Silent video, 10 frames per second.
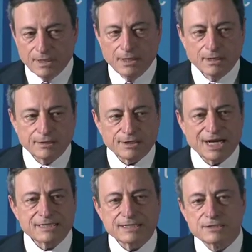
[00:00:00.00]
The
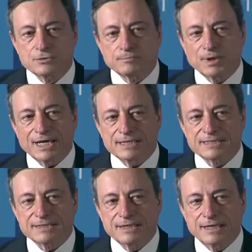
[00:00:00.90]
crisis took
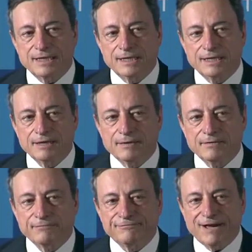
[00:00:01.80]
place in
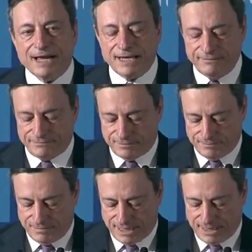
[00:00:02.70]
5
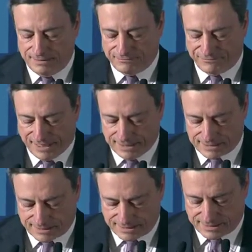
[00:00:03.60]
main
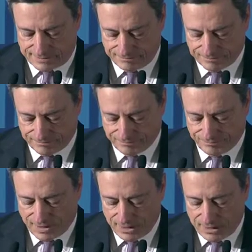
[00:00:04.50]
phases.
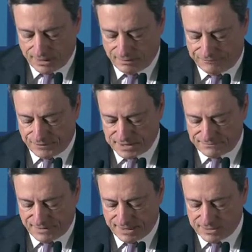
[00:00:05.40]
The first
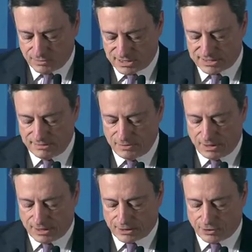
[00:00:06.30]
phase was
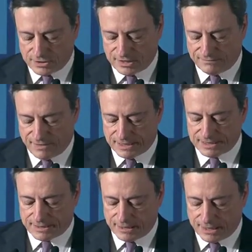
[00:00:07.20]
similar across
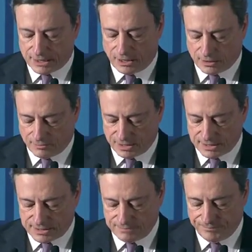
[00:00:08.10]
advanced
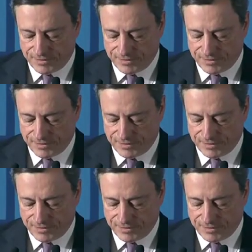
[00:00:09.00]
economies.